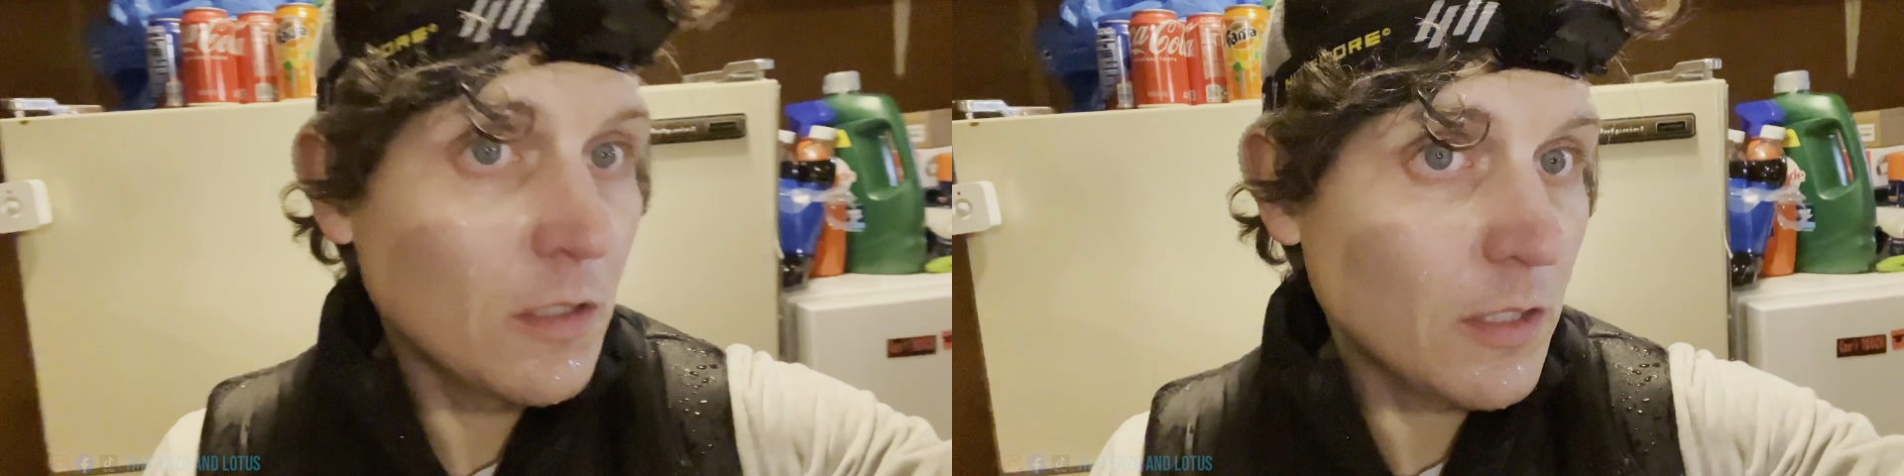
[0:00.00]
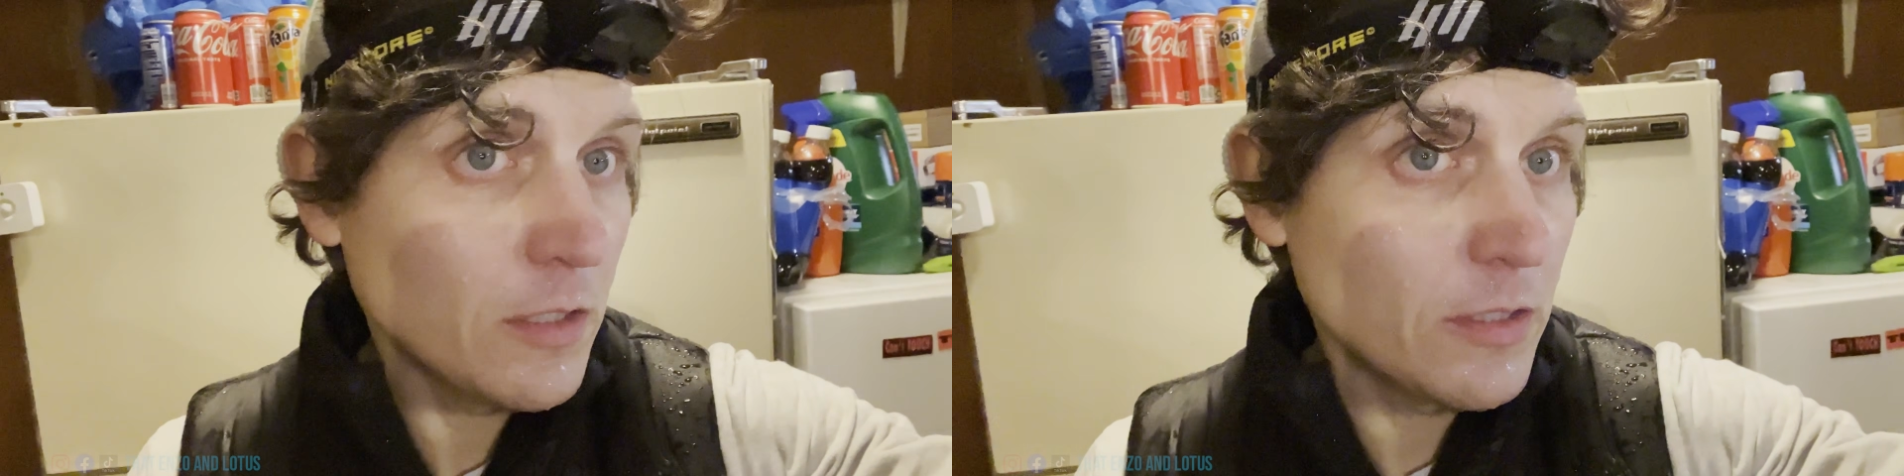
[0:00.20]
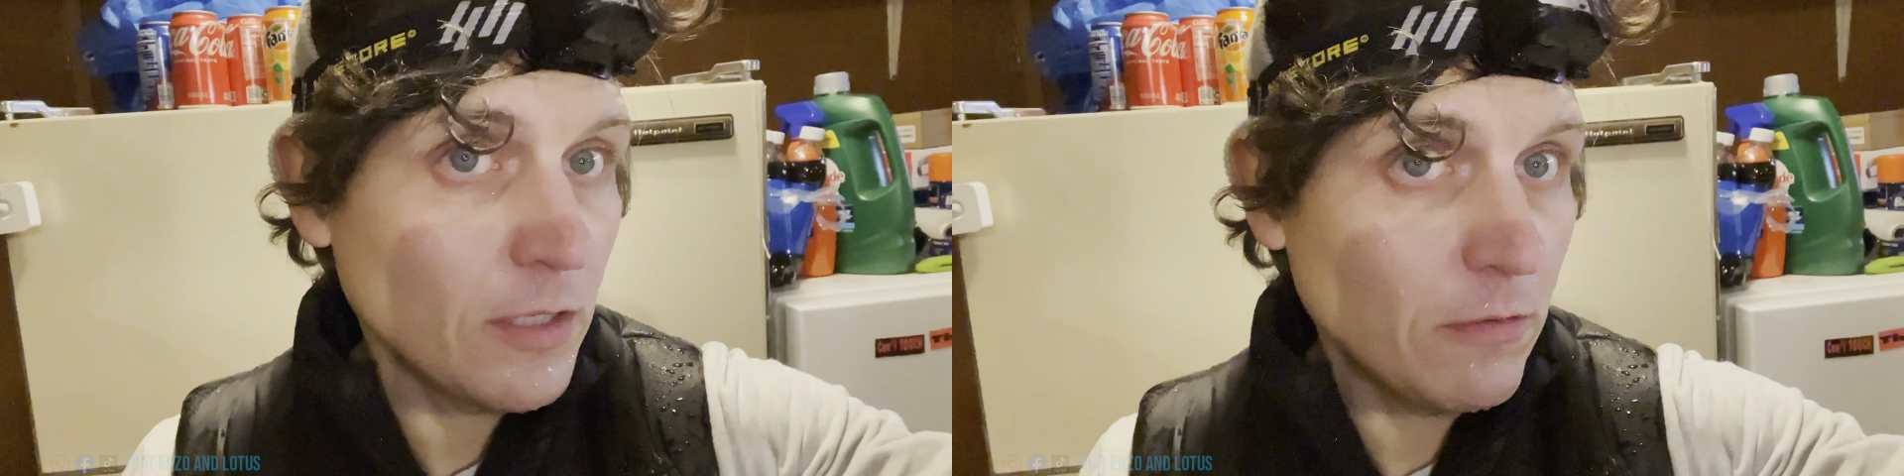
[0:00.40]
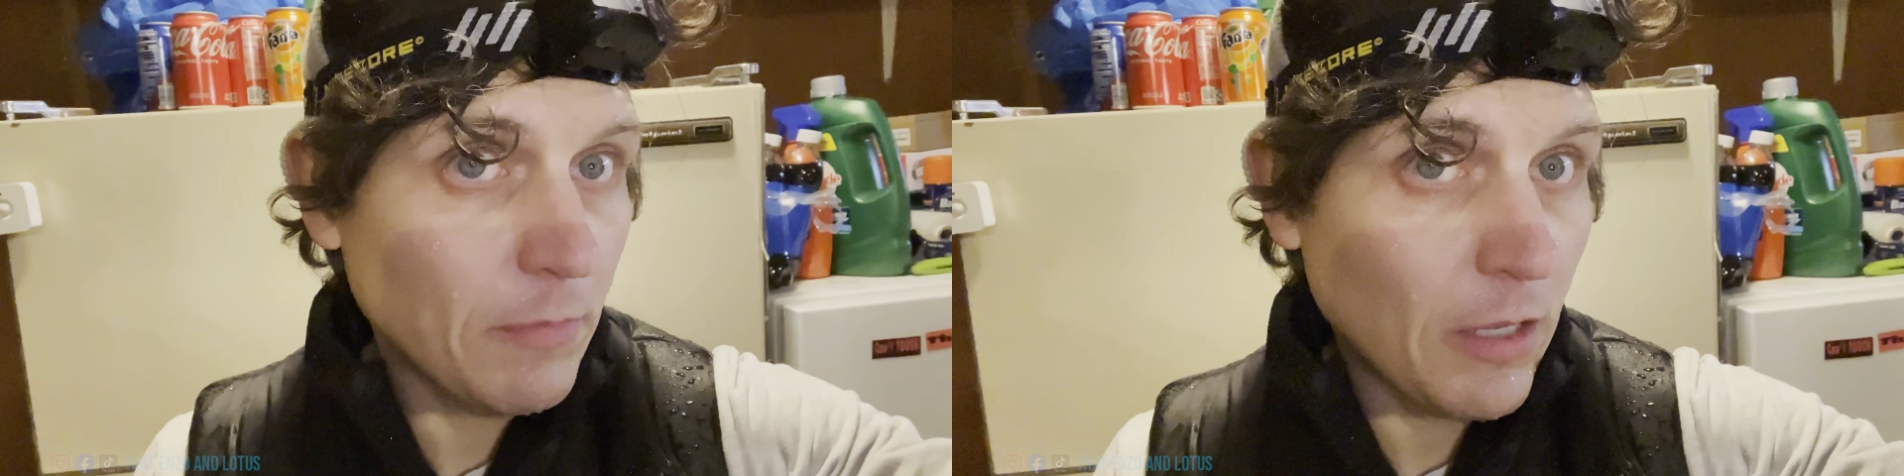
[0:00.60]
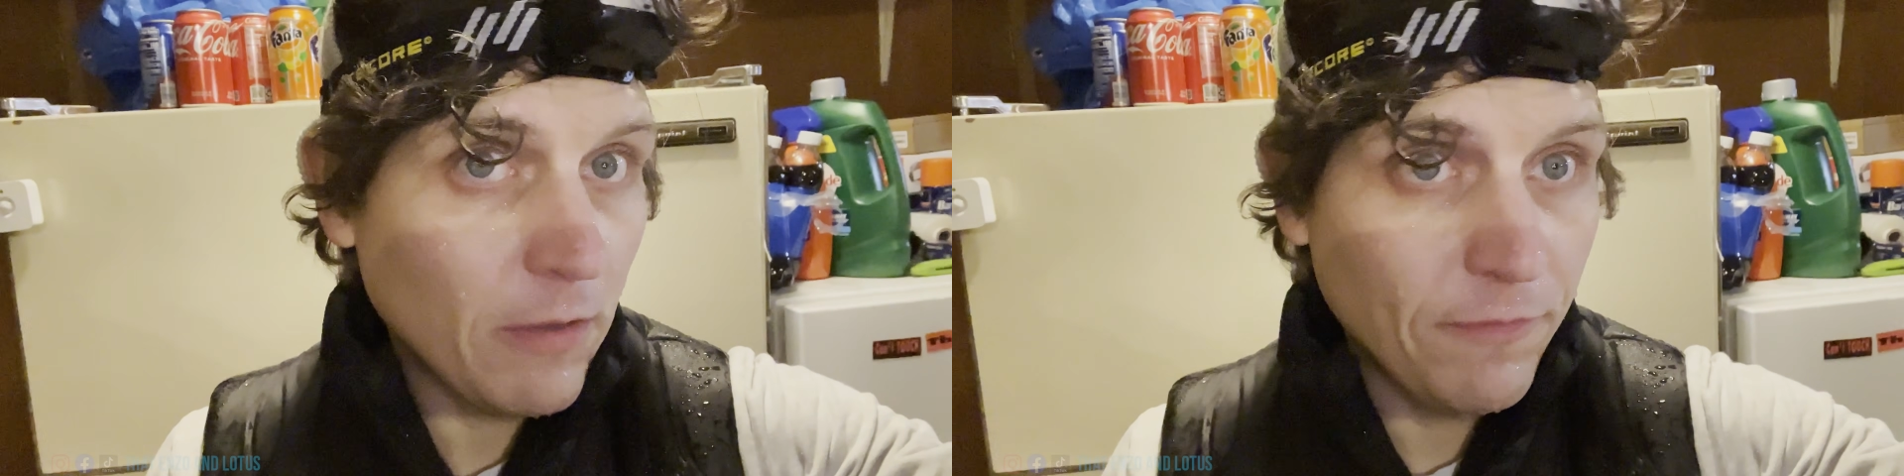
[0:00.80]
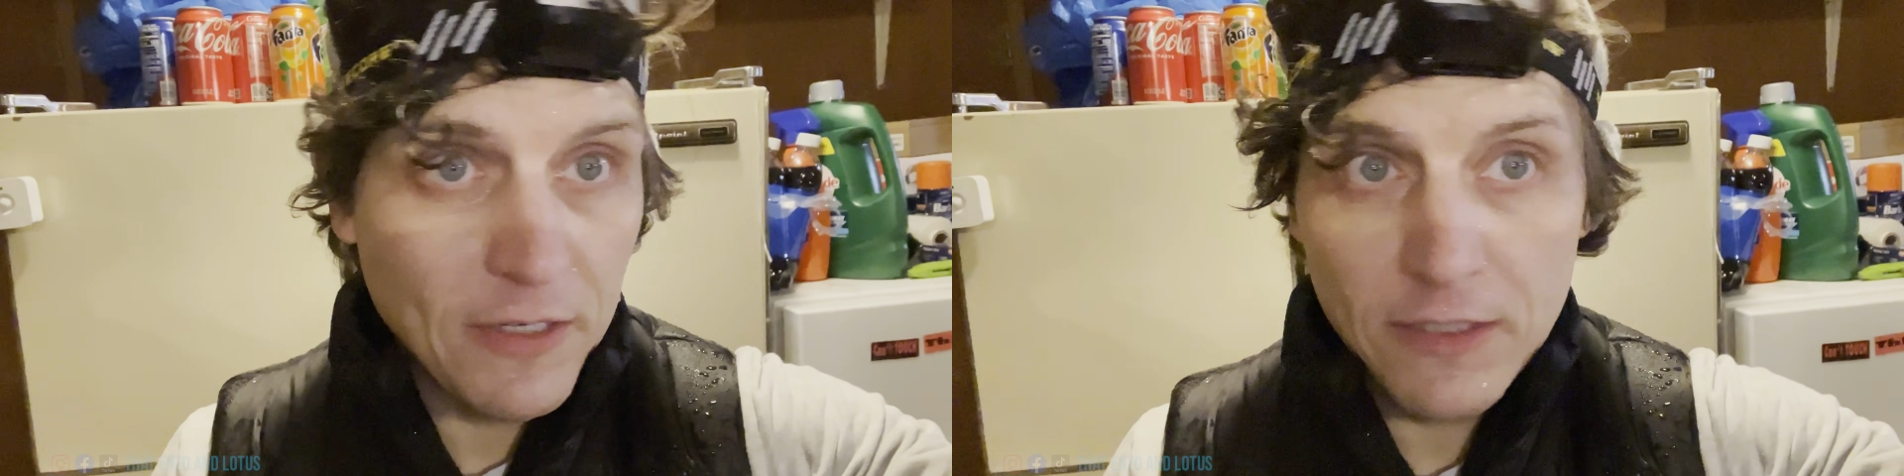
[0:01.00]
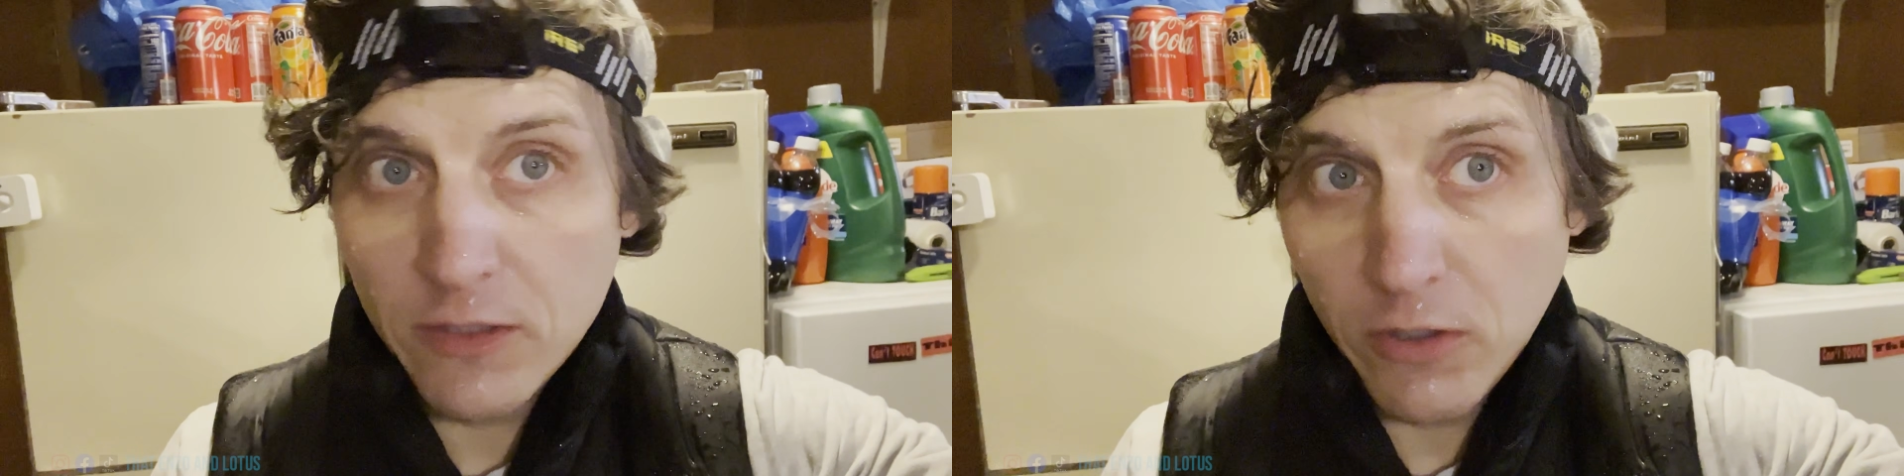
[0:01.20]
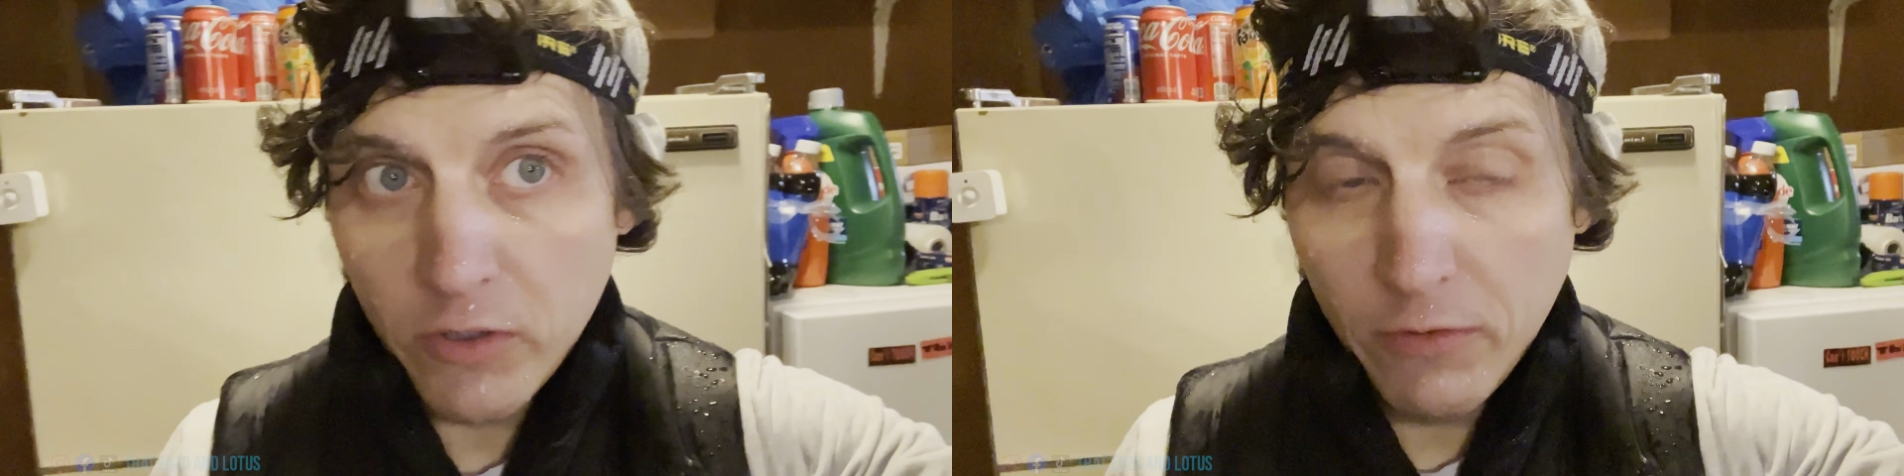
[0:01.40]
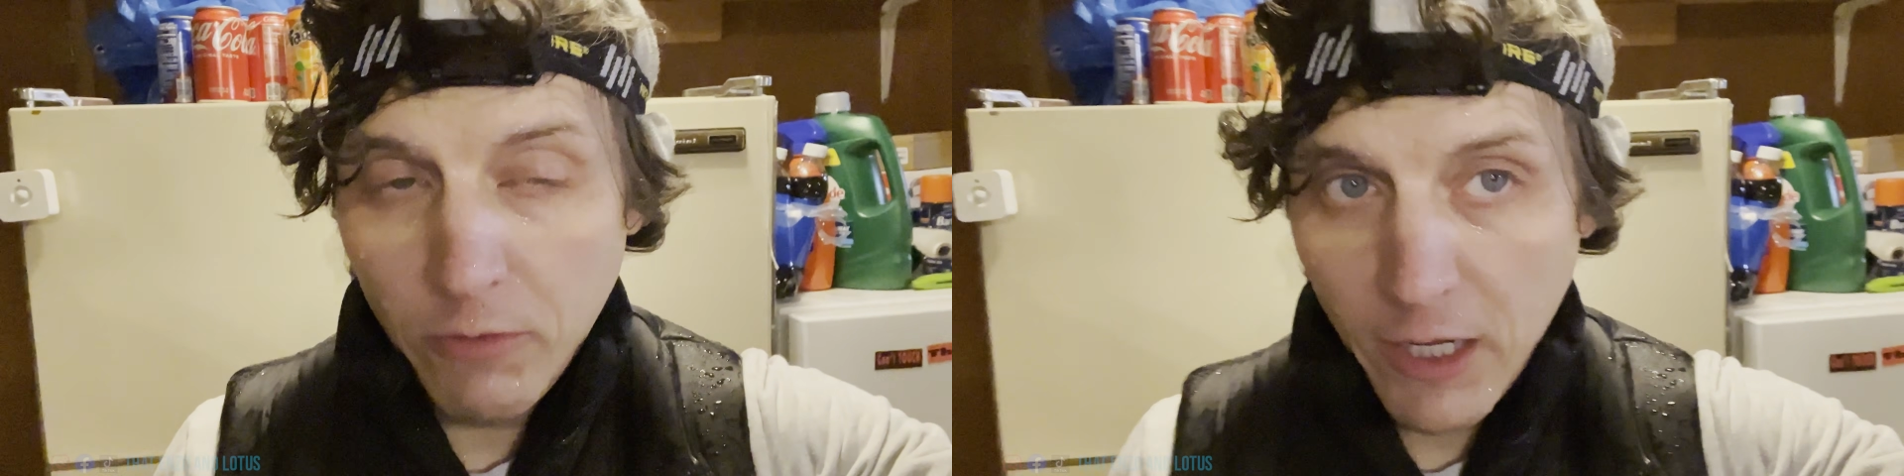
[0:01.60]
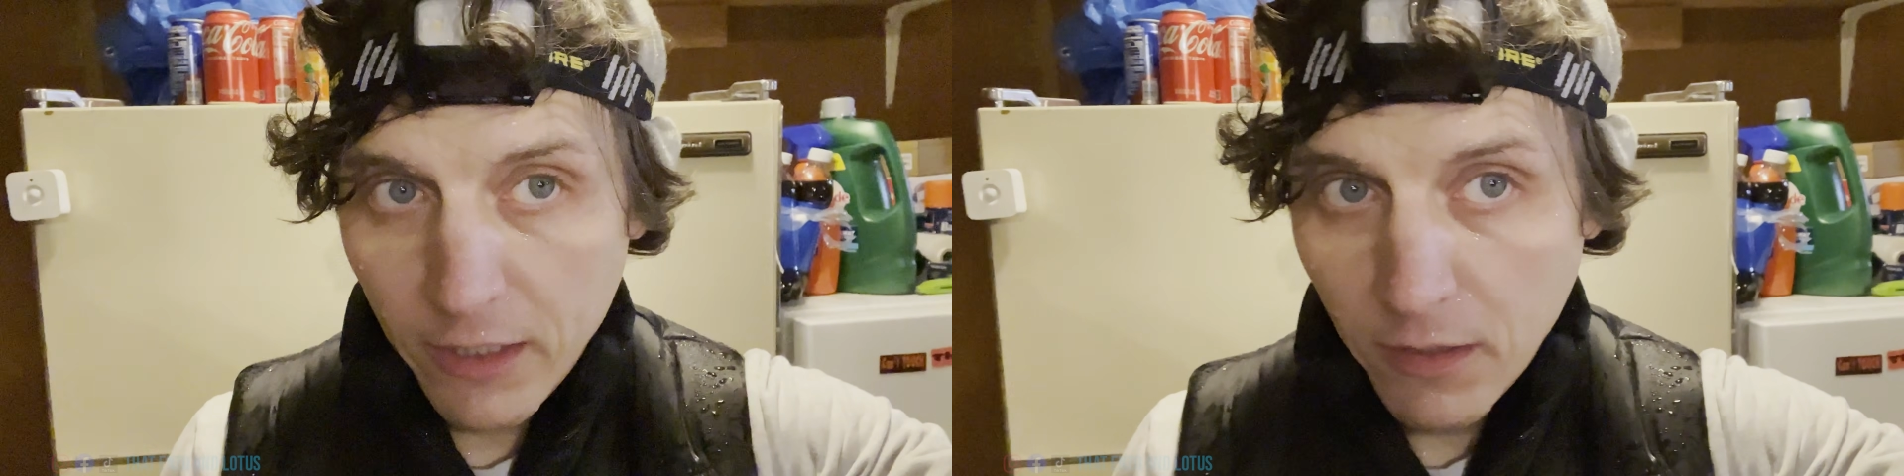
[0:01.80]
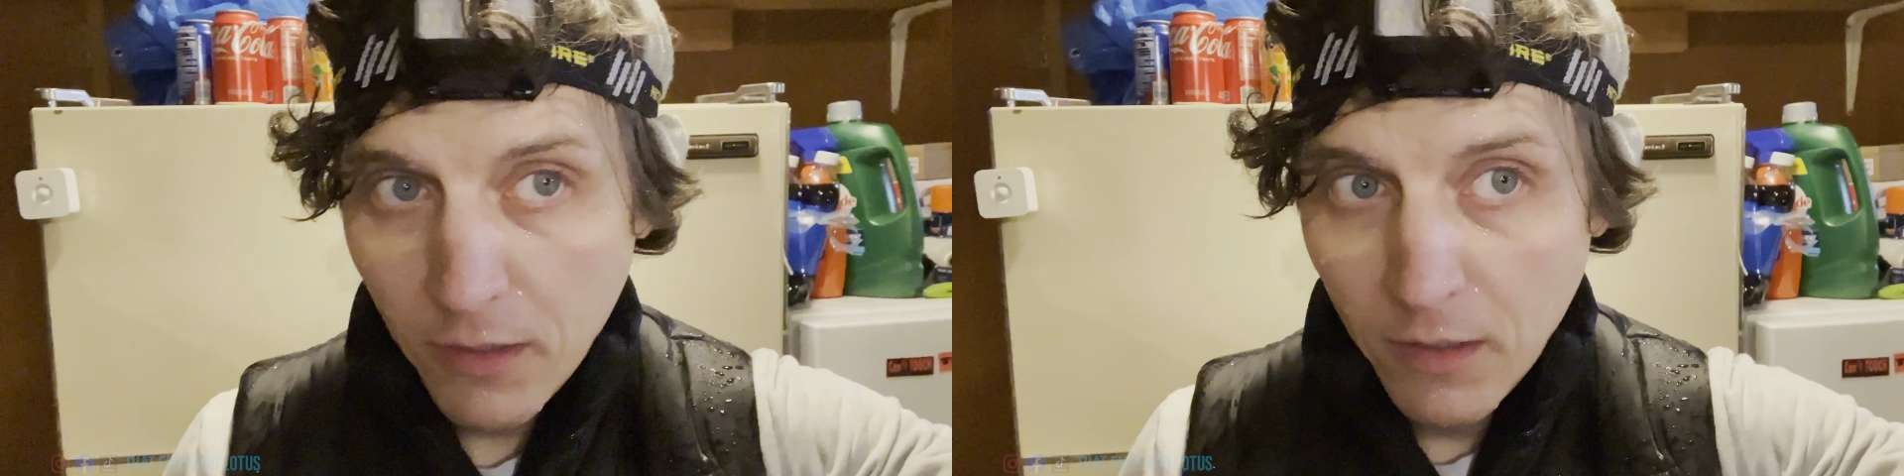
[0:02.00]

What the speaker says: Can you tell my face is soaking wet?